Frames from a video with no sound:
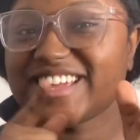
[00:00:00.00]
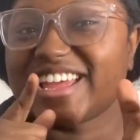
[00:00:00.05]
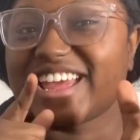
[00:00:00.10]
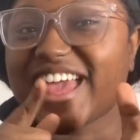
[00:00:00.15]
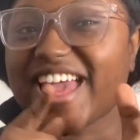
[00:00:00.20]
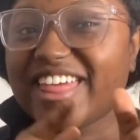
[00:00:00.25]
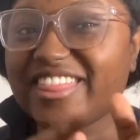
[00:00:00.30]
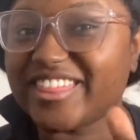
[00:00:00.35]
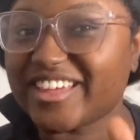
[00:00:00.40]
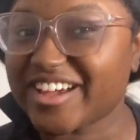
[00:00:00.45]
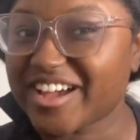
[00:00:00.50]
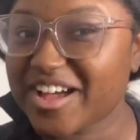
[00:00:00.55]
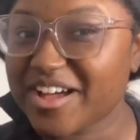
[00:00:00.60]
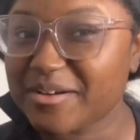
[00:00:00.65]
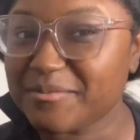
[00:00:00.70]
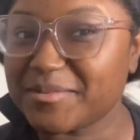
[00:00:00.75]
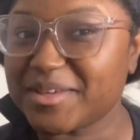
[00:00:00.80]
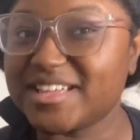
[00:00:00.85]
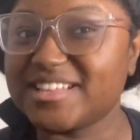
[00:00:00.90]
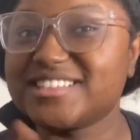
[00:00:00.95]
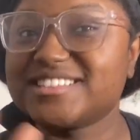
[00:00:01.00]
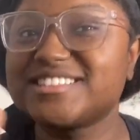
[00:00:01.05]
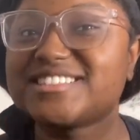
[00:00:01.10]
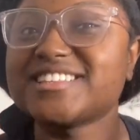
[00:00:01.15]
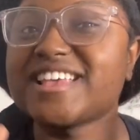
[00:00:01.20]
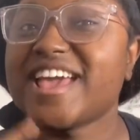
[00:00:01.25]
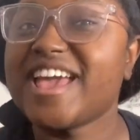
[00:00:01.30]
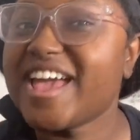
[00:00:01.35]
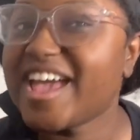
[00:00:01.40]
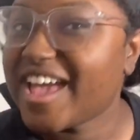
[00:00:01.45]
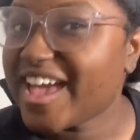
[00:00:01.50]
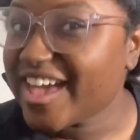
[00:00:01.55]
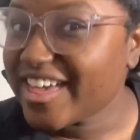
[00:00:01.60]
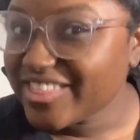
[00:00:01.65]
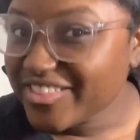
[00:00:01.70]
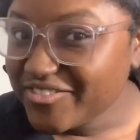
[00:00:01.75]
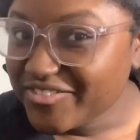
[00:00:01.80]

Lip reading: and the comments and the